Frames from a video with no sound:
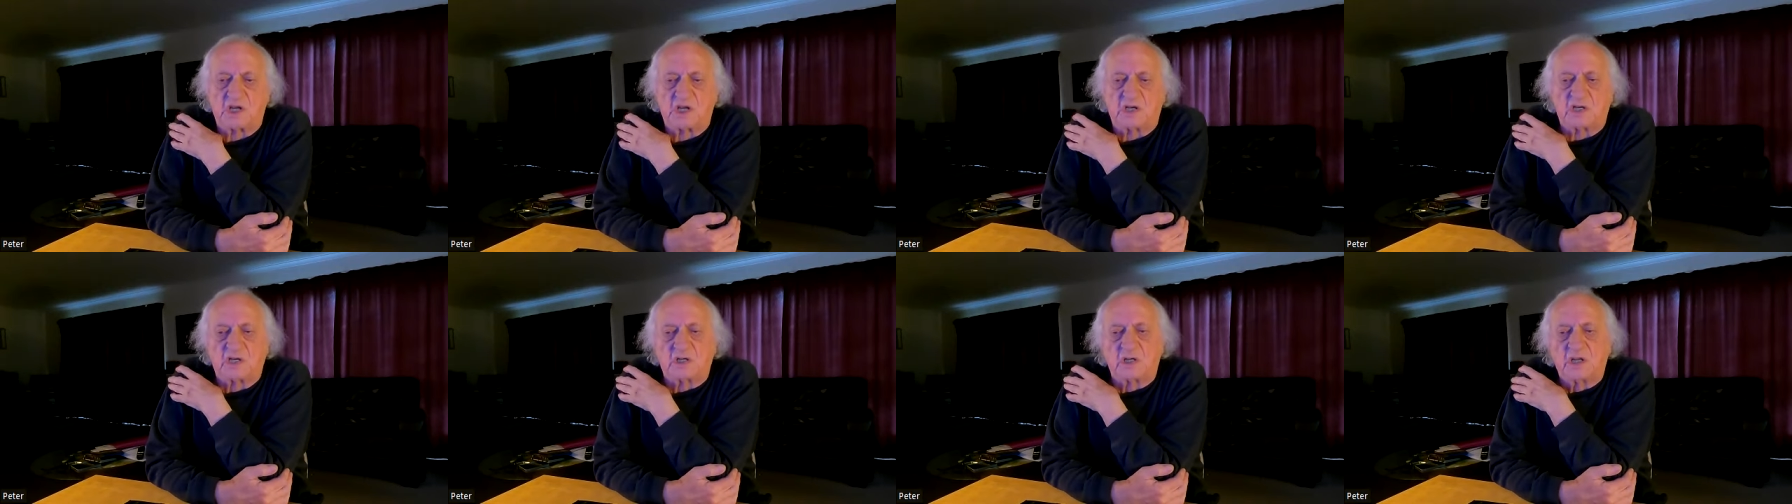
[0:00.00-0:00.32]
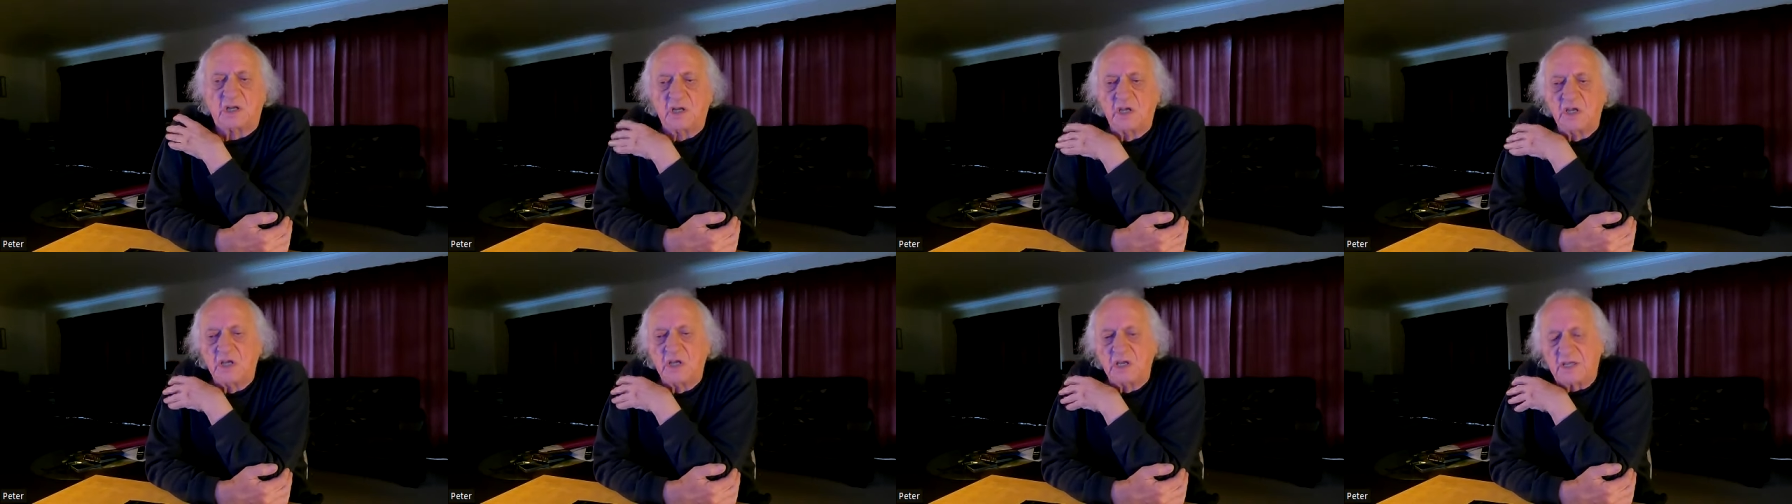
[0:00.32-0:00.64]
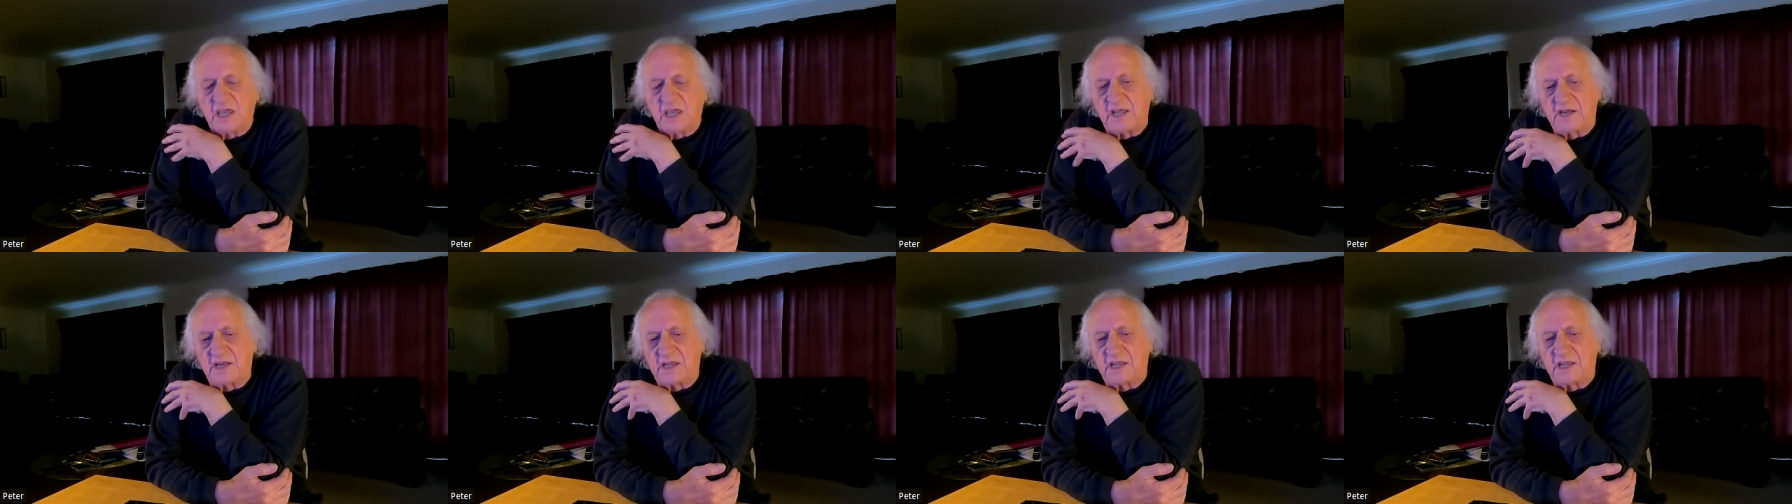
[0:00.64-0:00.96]
and
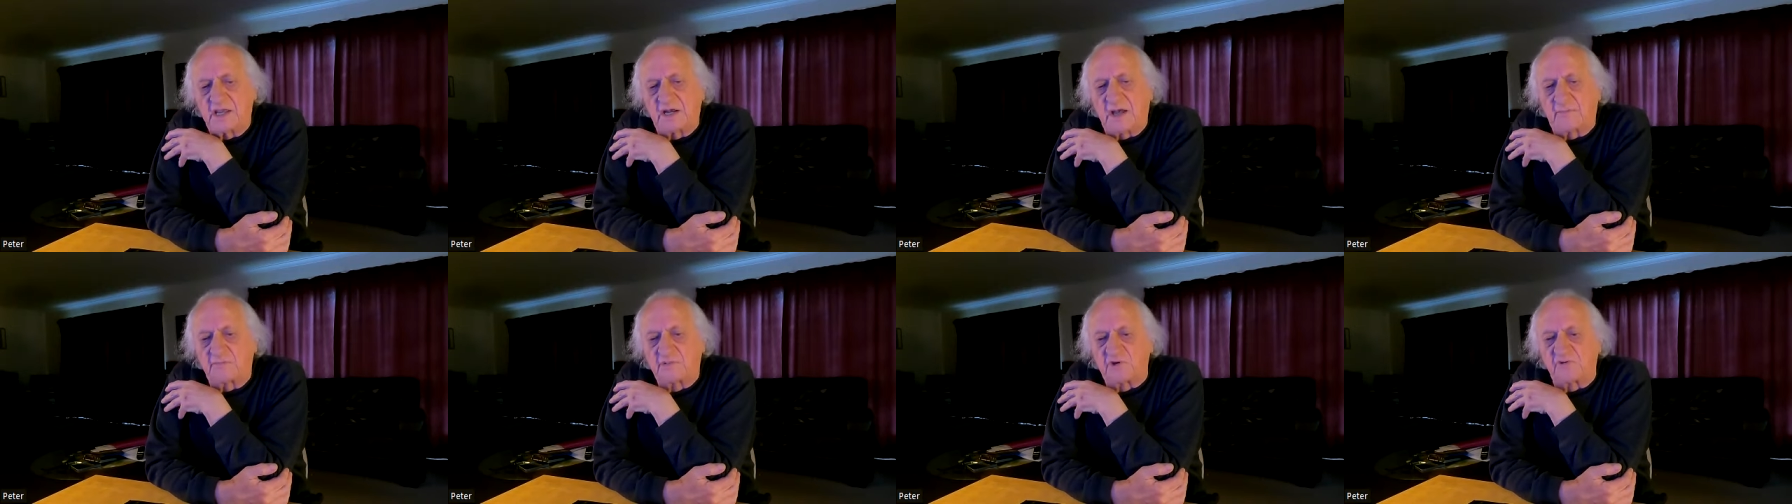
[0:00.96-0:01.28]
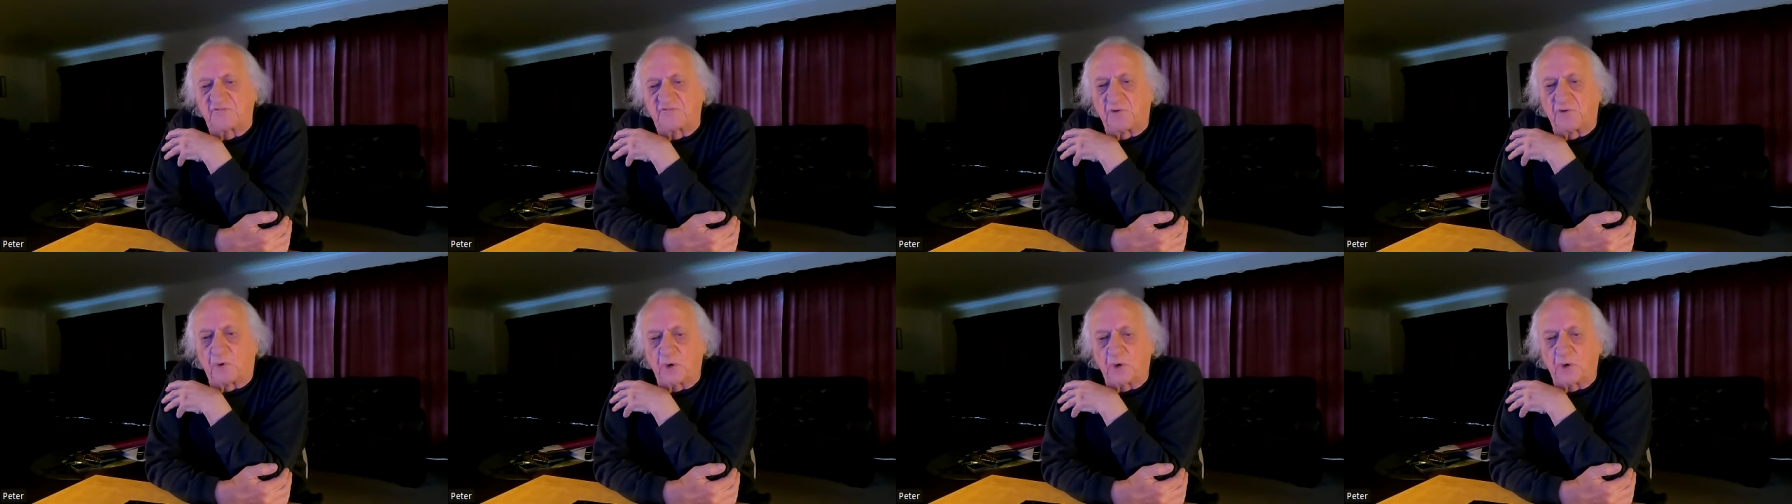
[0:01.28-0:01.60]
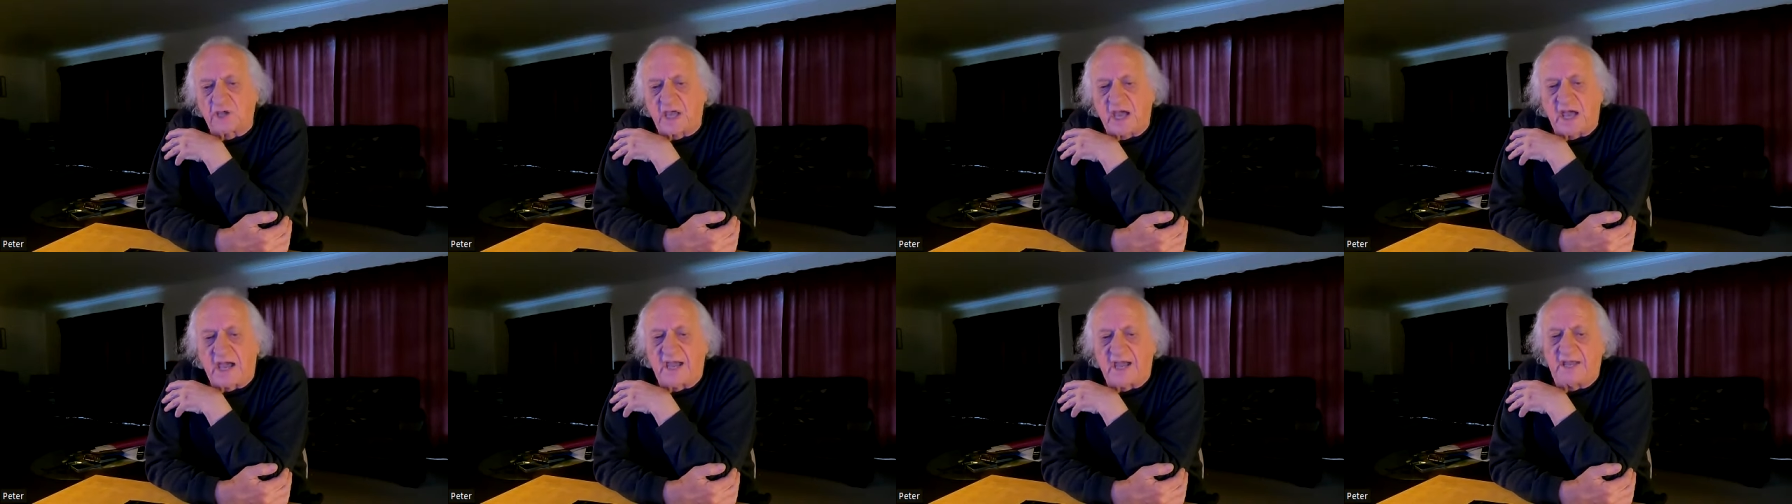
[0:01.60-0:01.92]
getting it up to
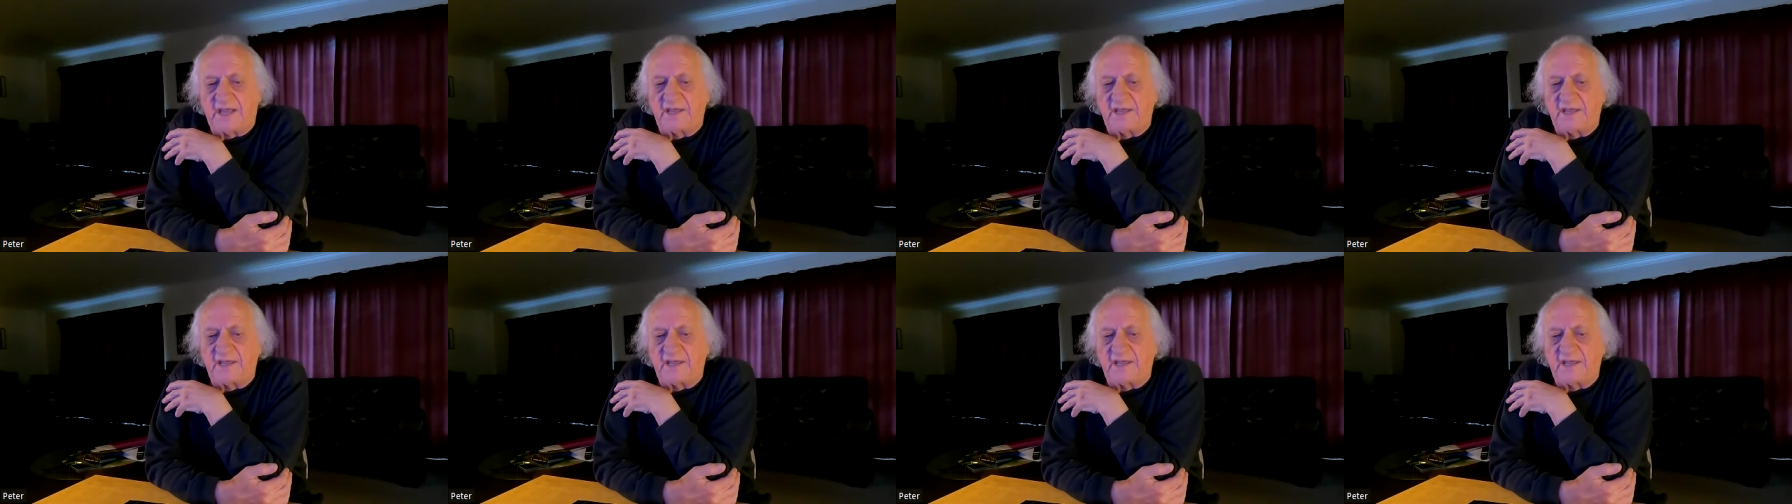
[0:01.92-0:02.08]
4K.